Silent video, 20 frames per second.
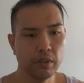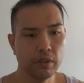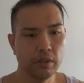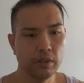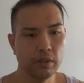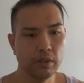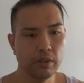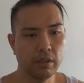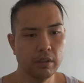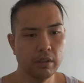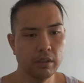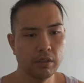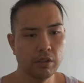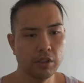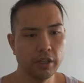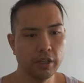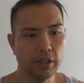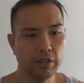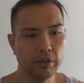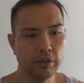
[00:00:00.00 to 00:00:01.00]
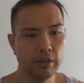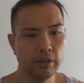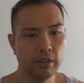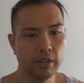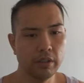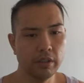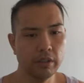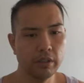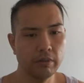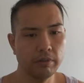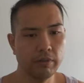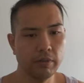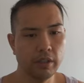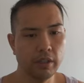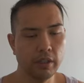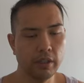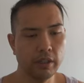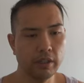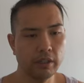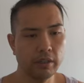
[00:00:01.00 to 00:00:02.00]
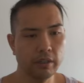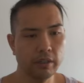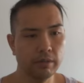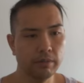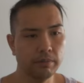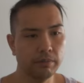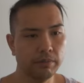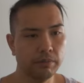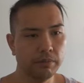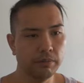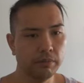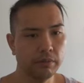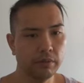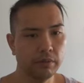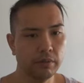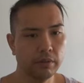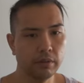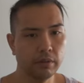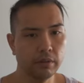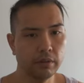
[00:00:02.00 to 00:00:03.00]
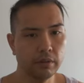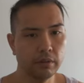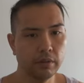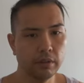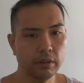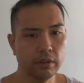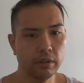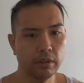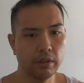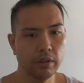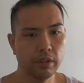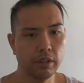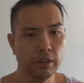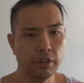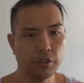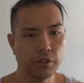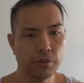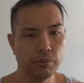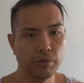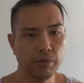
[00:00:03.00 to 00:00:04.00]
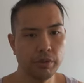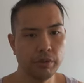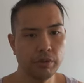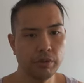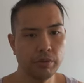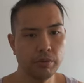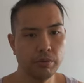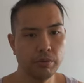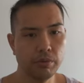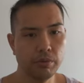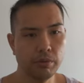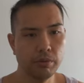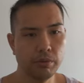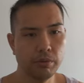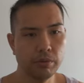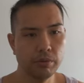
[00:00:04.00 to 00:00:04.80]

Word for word: the integrity of the data? As you read through,